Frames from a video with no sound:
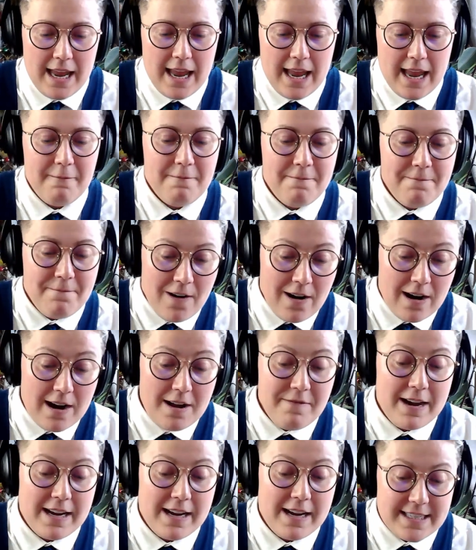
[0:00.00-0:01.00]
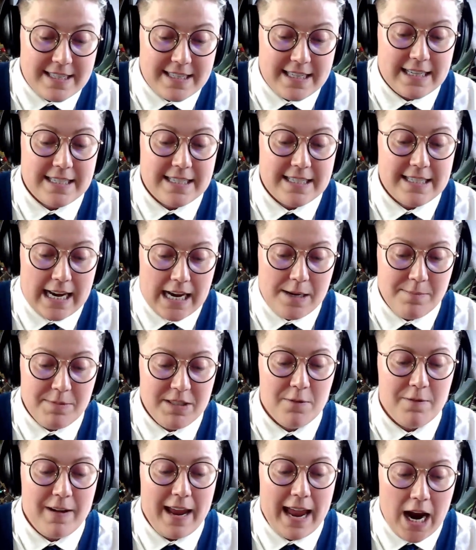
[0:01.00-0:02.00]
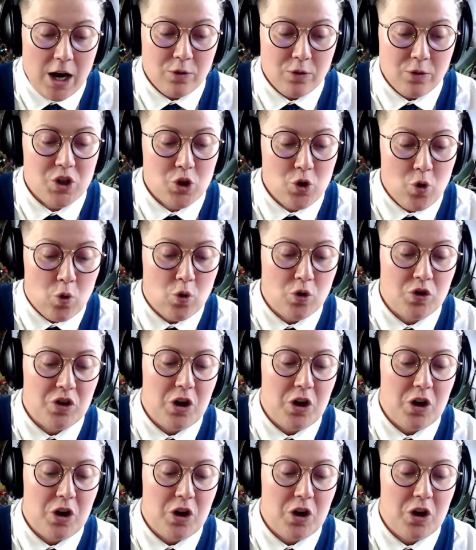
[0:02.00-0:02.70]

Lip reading: and 5 out of 6 games they've outscored